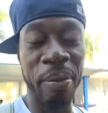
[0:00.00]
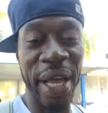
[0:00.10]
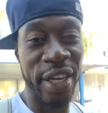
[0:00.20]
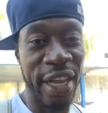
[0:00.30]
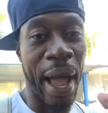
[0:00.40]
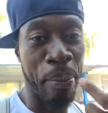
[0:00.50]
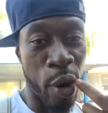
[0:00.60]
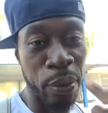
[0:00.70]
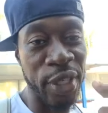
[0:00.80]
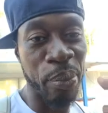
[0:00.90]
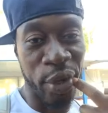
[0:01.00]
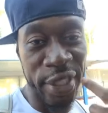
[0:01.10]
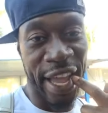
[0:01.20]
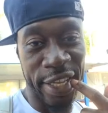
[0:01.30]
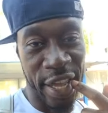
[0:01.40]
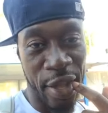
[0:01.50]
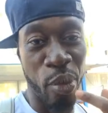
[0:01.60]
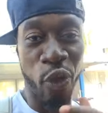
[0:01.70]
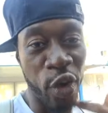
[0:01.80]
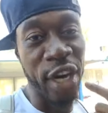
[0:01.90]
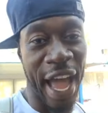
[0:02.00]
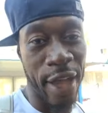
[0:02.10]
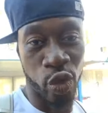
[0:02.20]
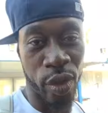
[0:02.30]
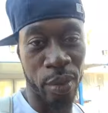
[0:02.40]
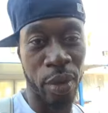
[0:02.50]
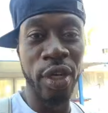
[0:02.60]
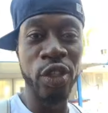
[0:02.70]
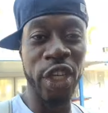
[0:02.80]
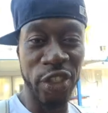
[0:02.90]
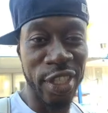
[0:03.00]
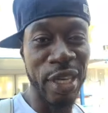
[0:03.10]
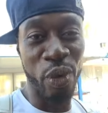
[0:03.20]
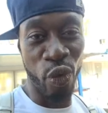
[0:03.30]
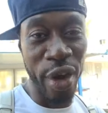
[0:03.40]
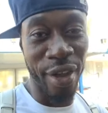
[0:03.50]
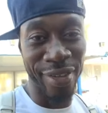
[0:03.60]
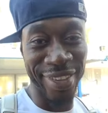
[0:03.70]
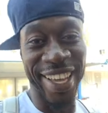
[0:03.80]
I'm like, nigga, I purposely put that there before the live stream, just to keep it real.